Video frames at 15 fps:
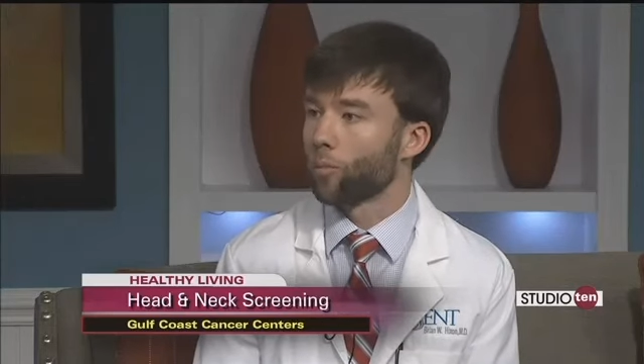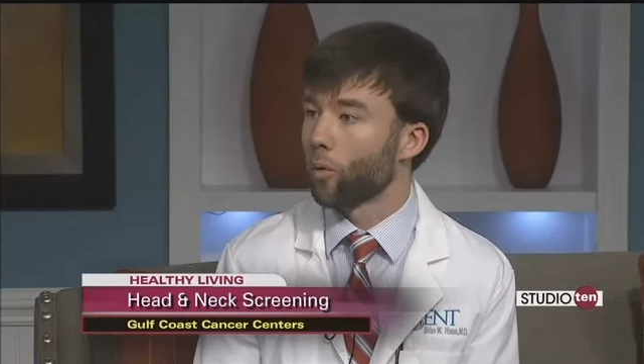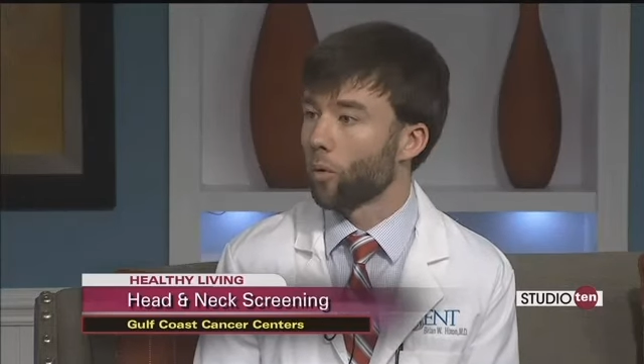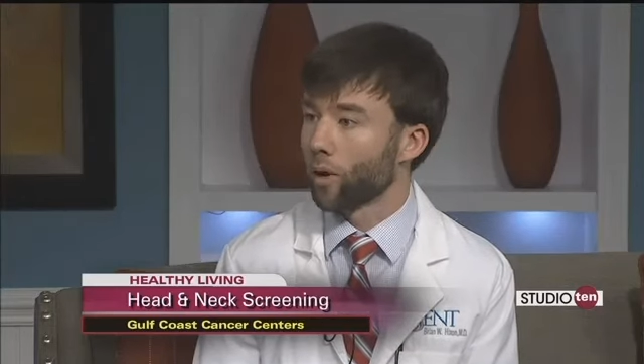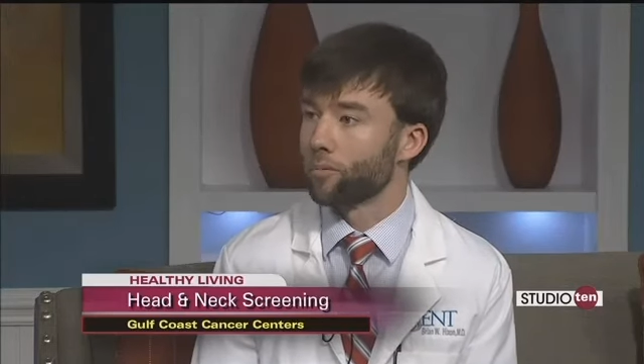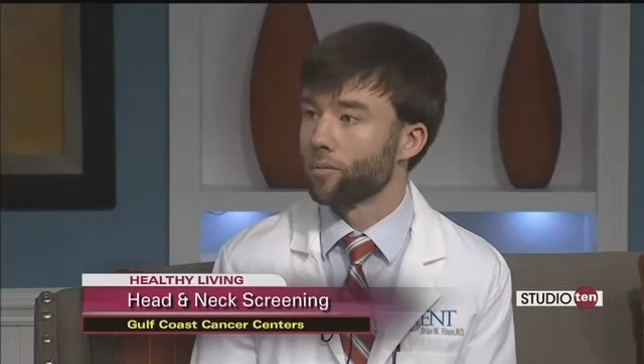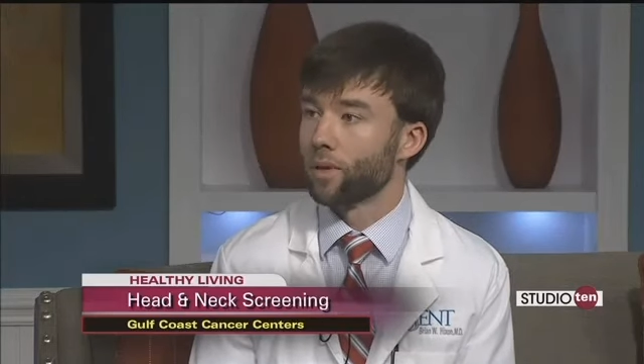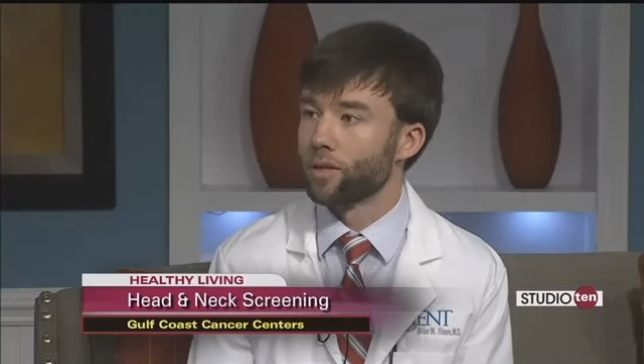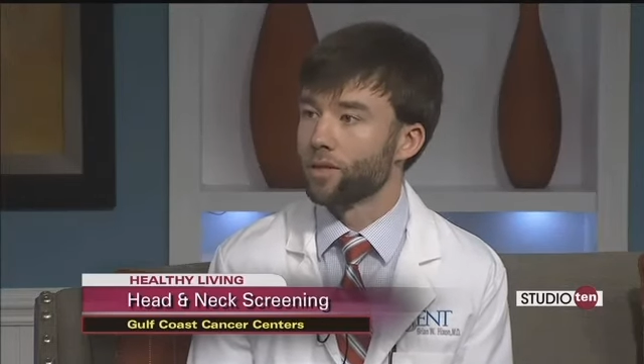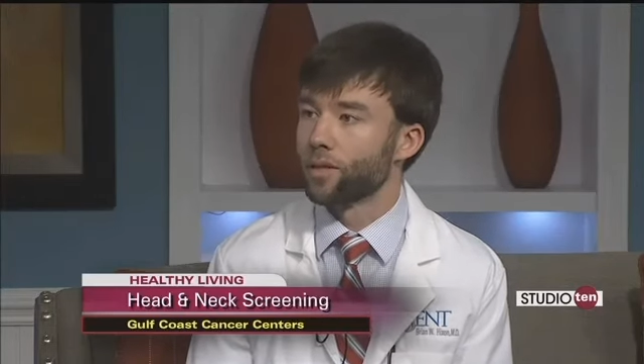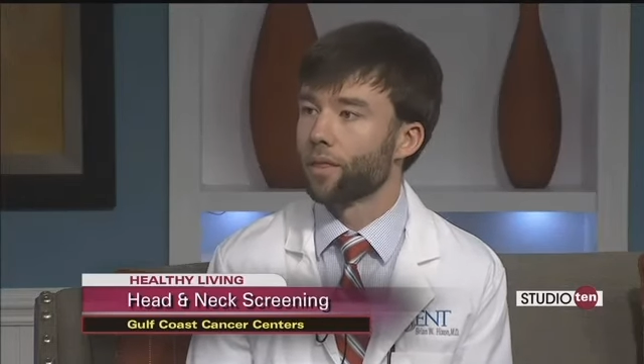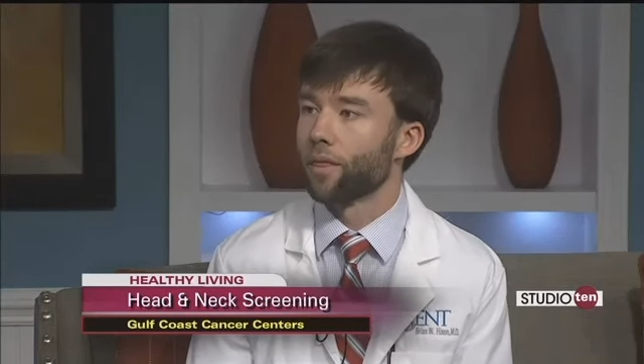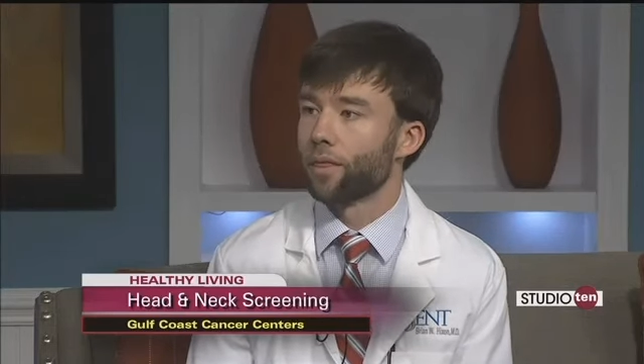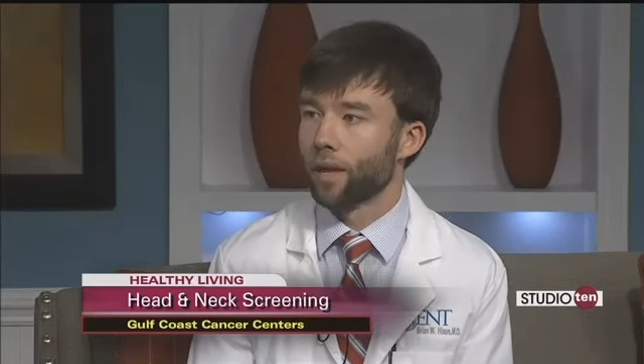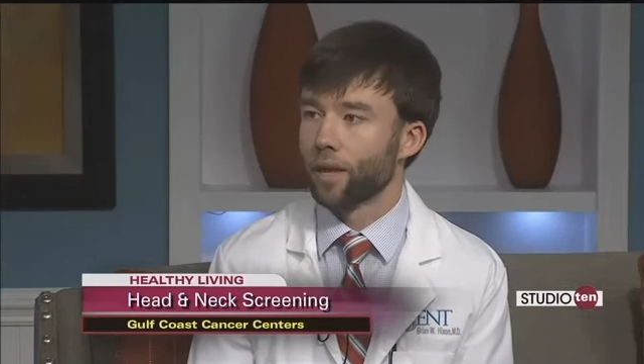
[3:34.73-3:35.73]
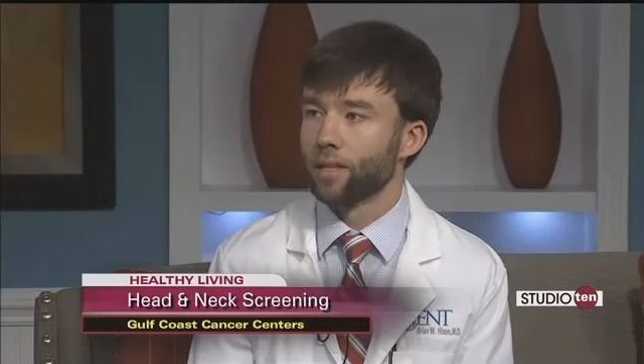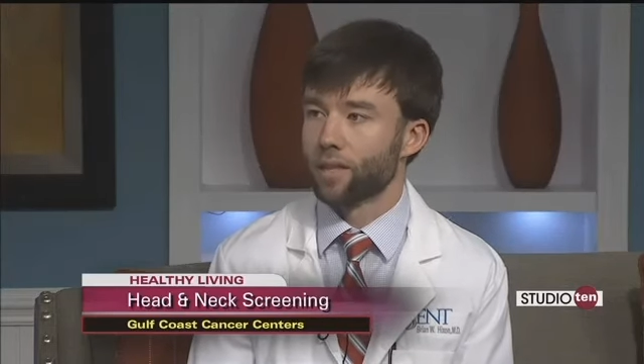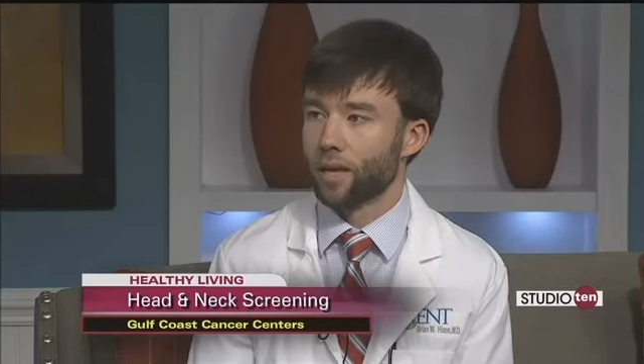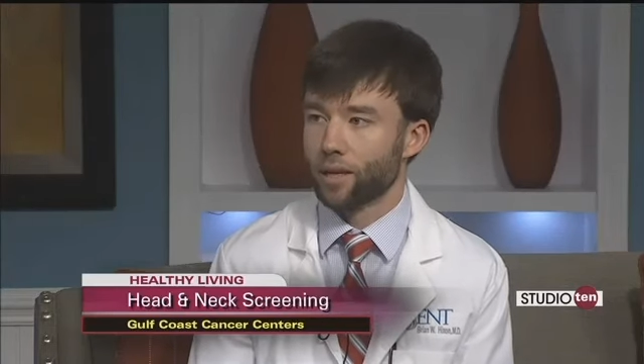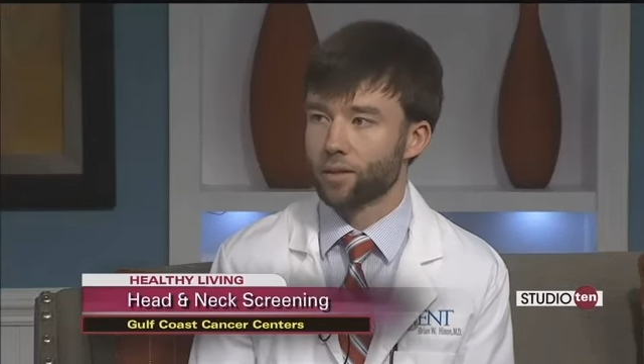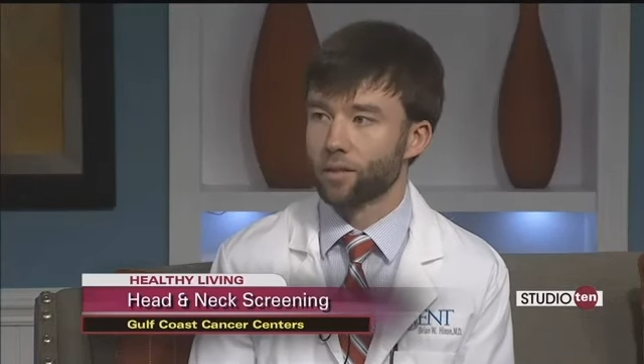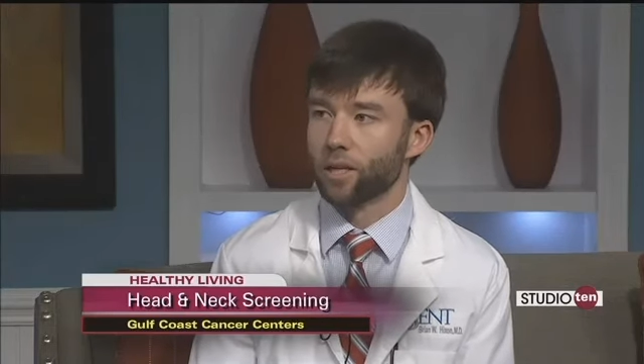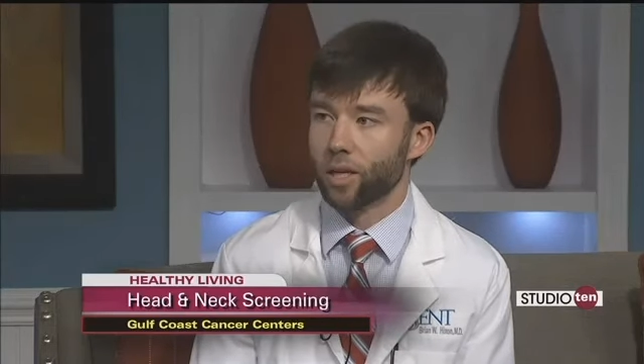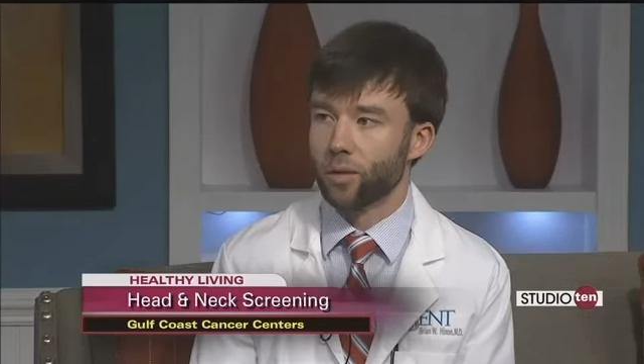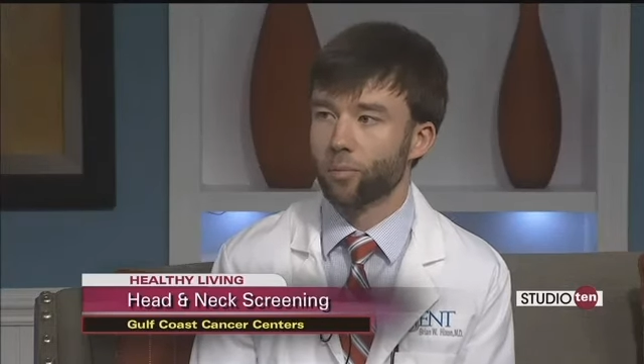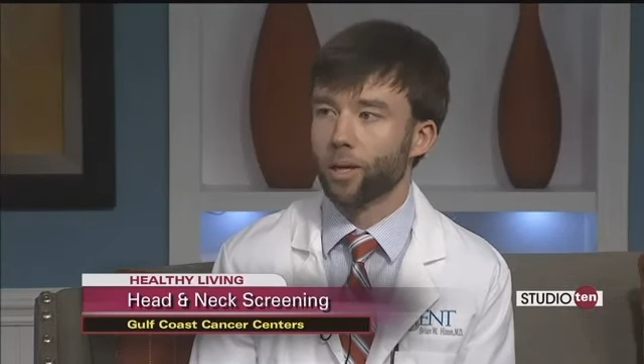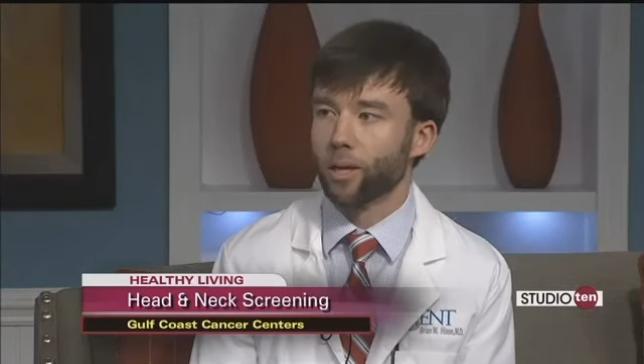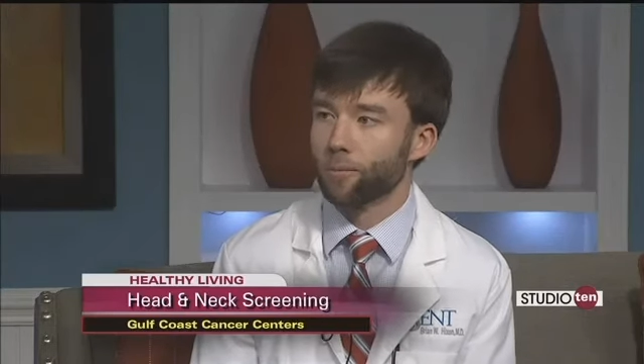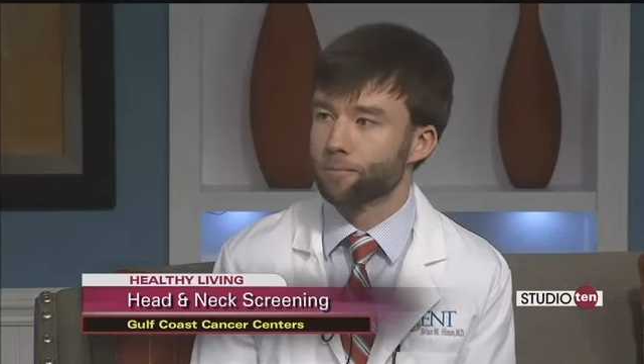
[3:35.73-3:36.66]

appointments and things as need